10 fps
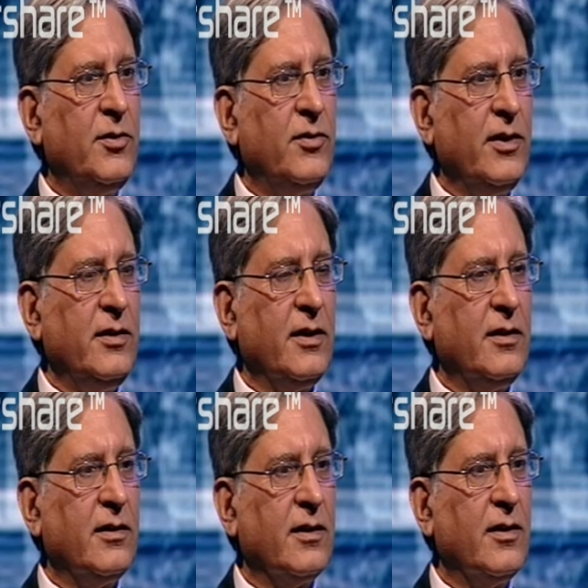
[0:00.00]

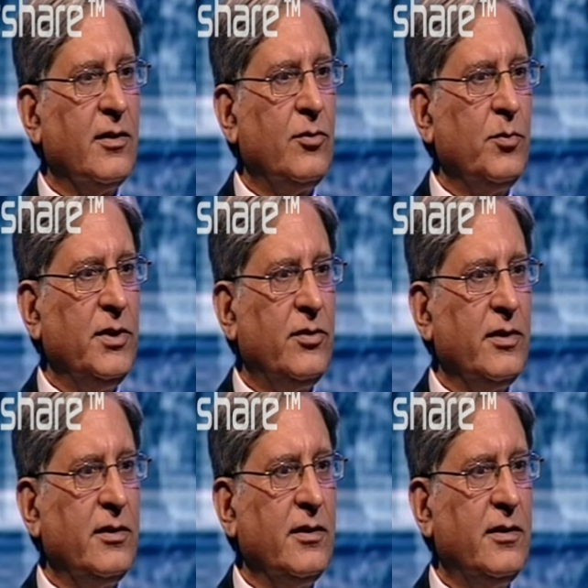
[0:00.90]
to be
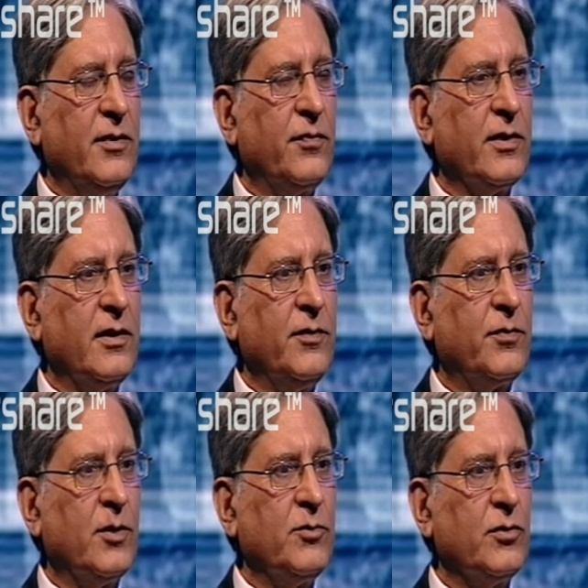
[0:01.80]
treated differently
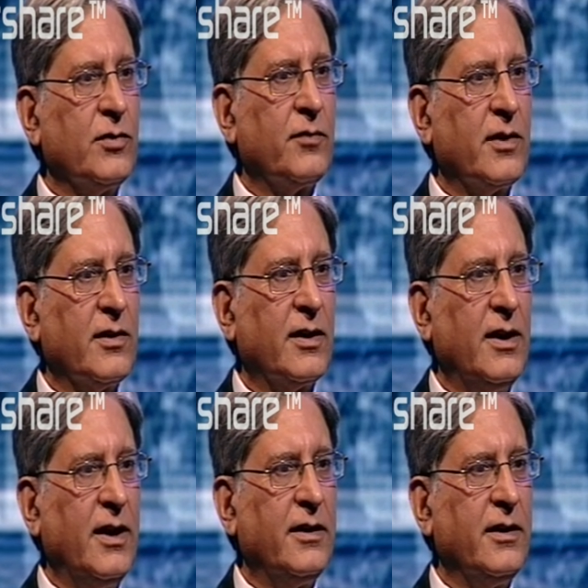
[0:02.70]
from Yusuf Raza
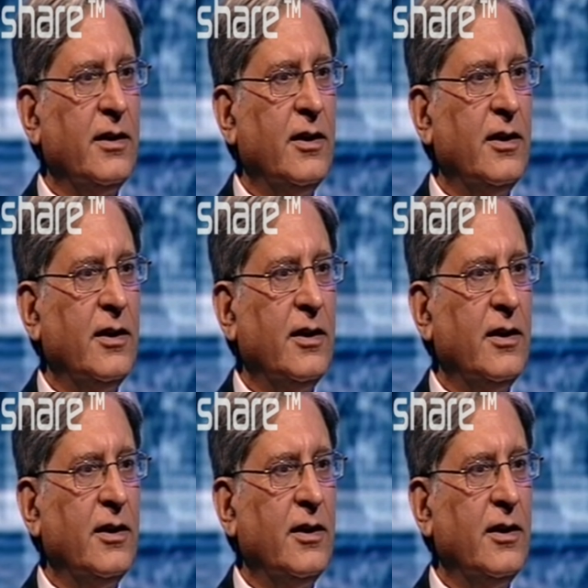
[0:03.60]
Gilani,